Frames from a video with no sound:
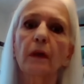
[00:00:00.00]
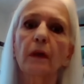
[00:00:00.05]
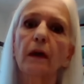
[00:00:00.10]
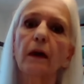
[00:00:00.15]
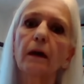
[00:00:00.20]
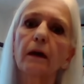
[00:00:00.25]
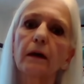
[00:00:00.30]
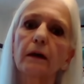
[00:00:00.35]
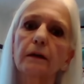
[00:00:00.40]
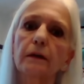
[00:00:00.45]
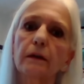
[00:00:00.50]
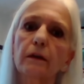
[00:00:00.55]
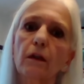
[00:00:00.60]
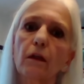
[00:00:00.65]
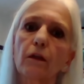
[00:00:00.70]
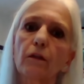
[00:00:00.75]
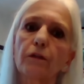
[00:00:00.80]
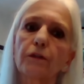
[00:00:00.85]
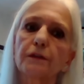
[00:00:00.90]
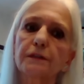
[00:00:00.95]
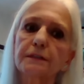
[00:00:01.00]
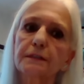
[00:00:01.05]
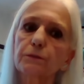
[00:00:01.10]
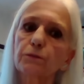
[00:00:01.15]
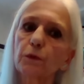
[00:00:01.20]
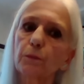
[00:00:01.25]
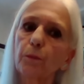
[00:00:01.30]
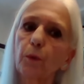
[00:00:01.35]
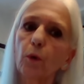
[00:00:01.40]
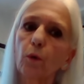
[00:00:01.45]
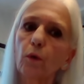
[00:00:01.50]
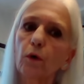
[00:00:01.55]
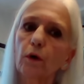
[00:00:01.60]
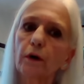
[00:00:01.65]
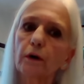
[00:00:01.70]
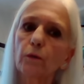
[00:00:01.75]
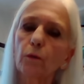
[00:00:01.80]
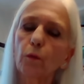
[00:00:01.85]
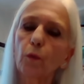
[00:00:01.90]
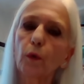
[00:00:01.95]
and this
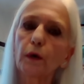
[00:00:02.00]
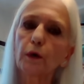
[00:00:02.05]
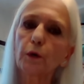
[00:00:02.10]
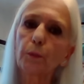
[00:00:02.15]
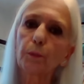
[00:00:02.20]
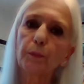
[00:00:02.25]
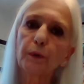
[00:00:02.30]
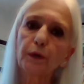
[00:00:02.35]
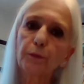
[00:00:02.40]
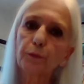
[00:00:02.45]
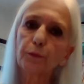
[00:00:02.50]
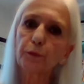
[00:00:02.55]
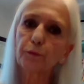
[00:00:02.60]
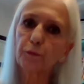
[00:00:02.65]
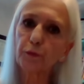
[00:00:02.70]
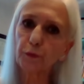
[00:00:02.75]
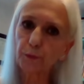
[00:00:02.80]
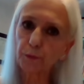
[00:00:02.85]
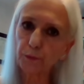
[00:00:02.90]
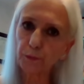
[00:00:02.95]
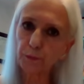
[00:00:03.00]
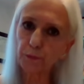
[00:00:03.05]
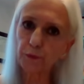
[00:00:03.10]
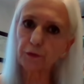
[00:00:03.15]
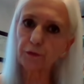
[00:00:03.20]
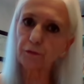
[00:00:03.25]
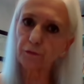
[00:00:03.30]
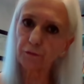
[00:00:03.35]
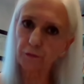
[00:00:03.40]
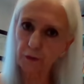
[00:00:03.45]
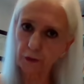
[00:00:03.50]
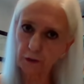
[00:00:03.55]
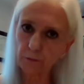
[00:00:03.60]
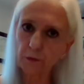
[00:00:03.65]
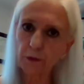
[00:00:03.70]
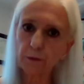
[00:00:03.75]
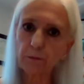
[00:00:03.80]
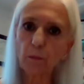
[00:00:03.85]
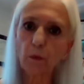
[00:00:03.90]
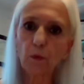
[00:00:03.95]
report will be reviewed the
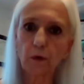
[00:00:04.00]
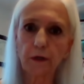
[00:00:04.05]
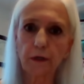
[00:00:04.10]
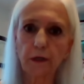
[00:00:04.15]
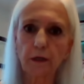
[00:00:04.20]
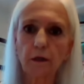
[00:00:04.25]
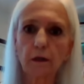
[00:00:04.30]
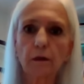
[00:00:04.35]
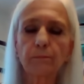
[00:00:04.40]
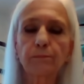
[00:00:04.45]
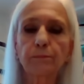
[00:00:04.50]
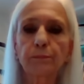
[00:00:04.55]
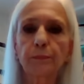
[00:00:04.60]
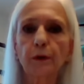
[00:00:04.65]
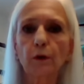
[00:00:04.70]
following morning